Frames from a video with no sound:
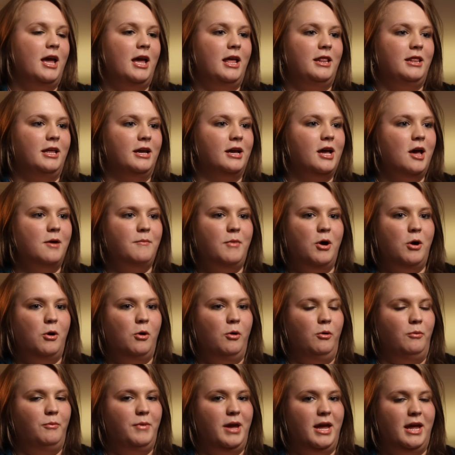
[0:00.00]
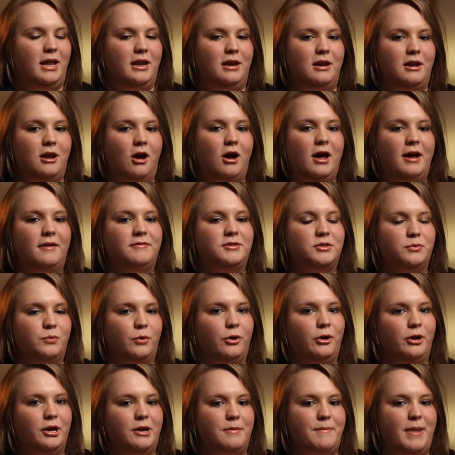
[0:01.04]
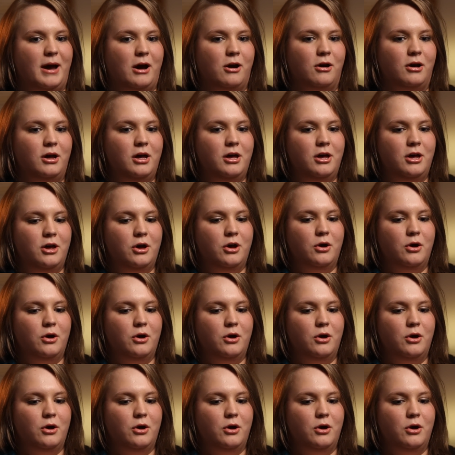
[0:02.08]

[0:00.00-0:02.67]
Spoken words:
and then come home and not have to worry about